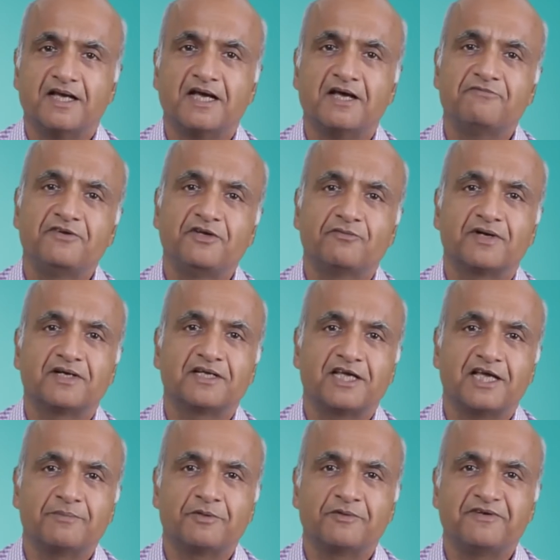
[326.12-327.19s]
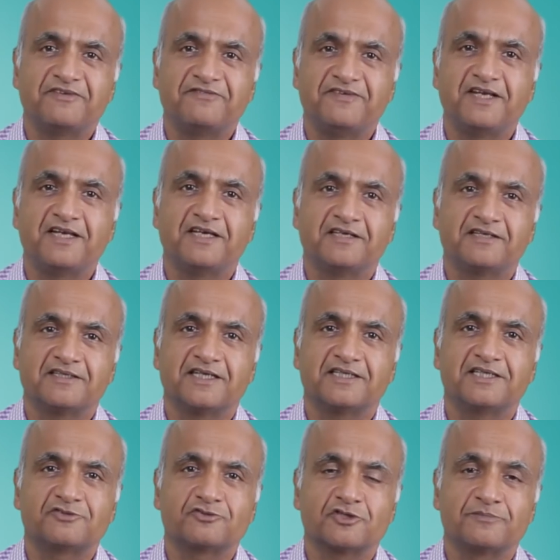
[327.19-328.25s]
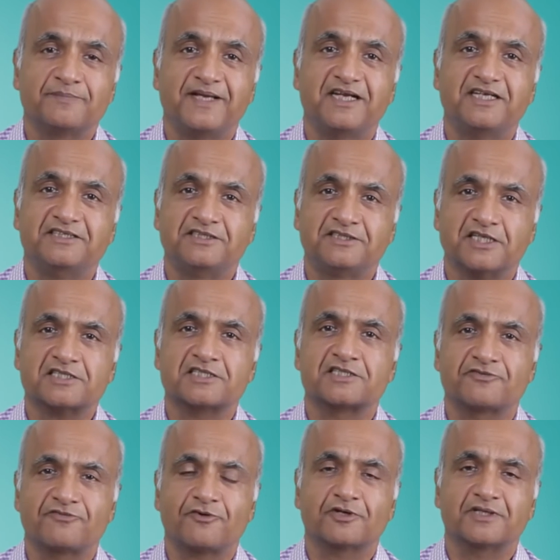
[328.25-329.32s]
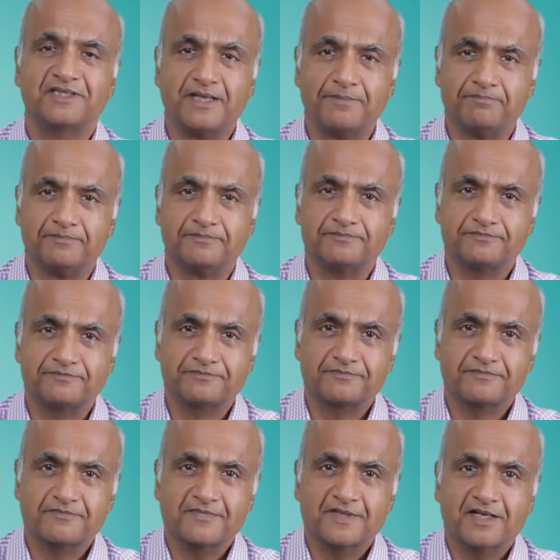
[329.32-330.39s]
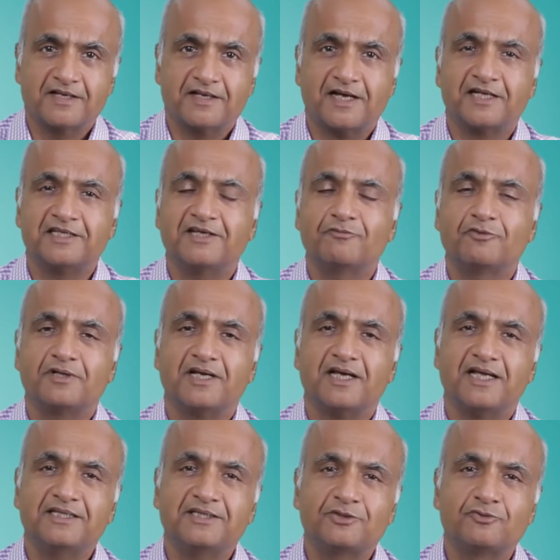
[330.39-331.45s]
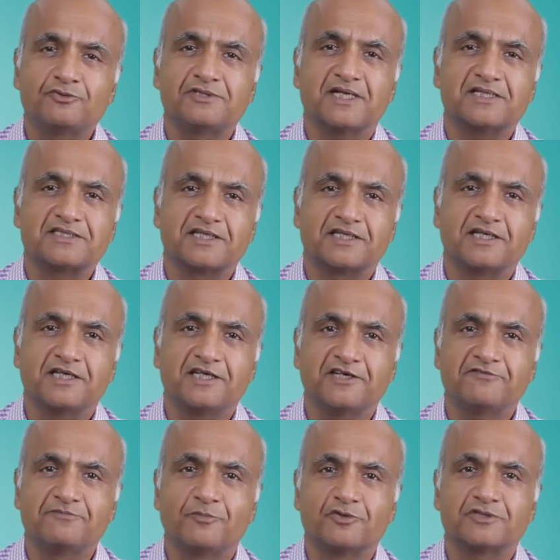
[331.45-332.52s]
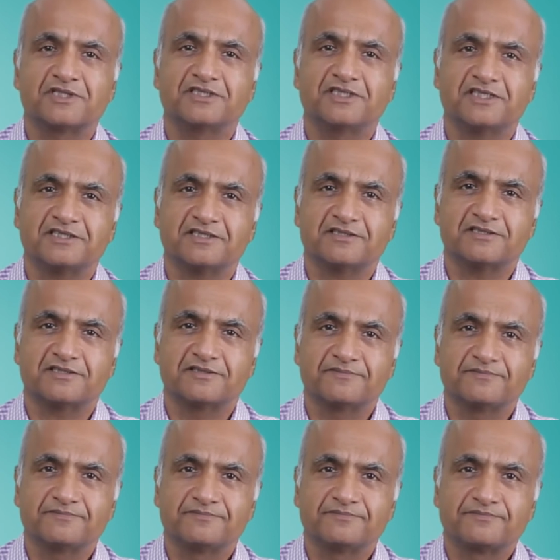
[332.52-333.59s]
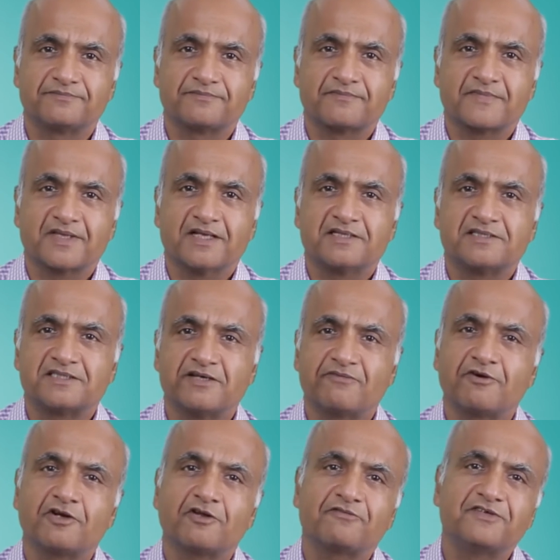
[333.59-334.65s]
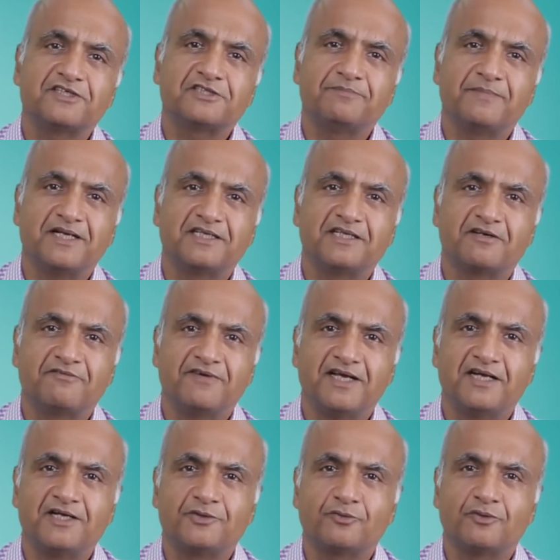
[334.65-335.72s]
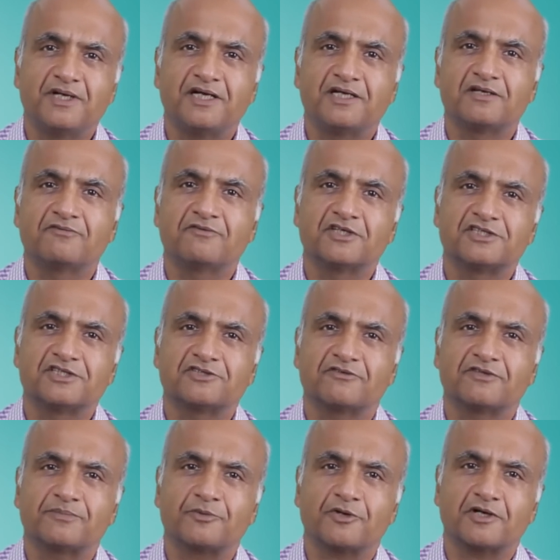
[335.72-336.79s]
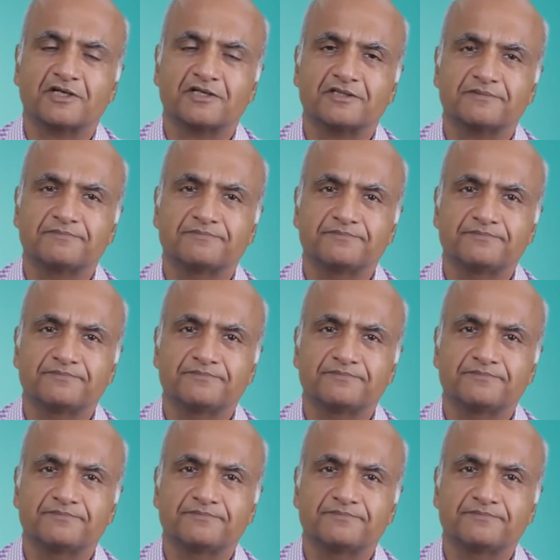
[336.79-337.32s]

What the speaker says: Everyone came away feeling that this was made just for them, and they would enthusiastically give more suggestions, several of which made their way into later versions of the product.